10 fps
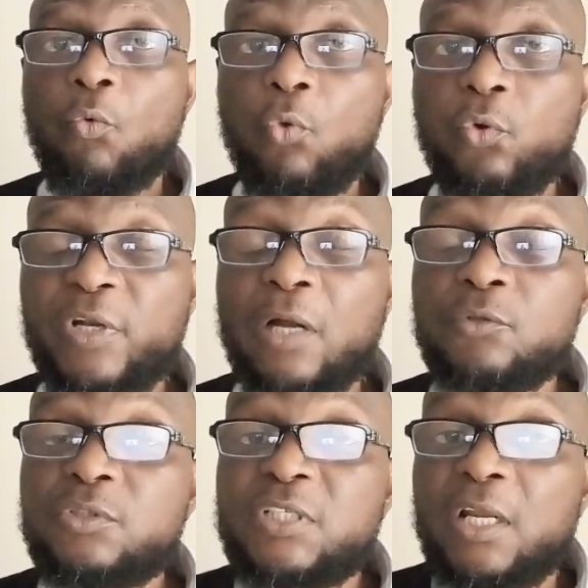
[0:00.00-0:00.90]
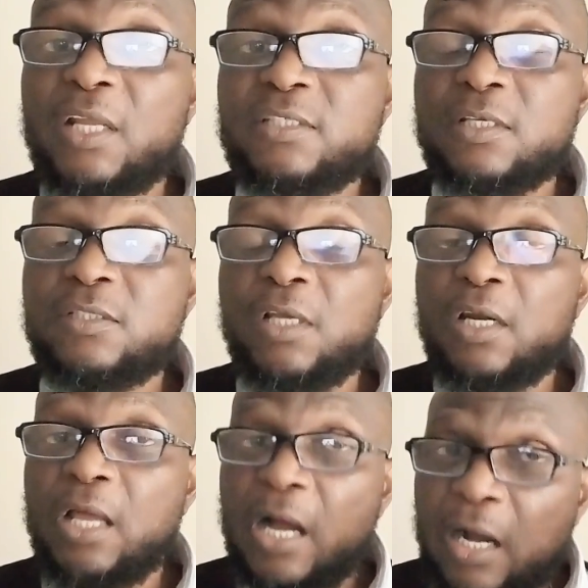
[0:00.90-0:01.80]
will now tell us
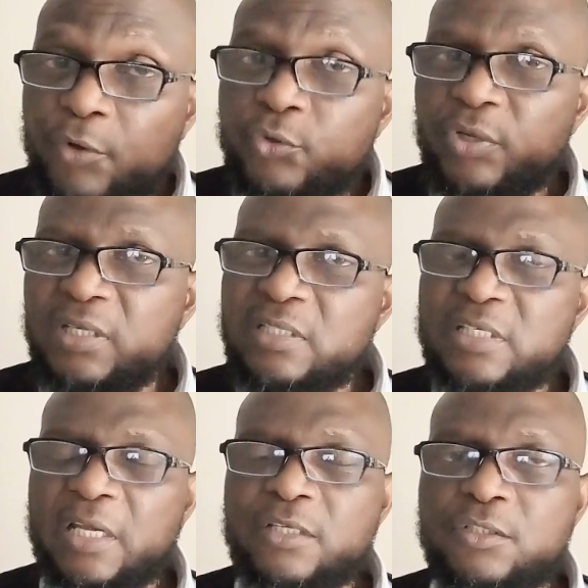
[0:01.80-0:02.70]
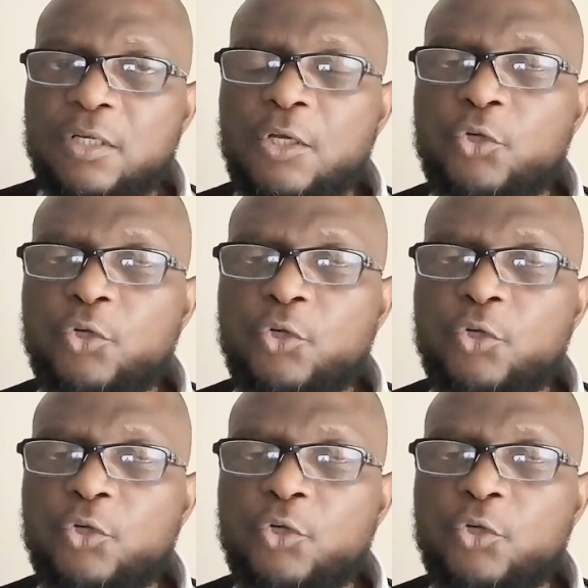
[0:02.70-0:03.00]
exactly how you intend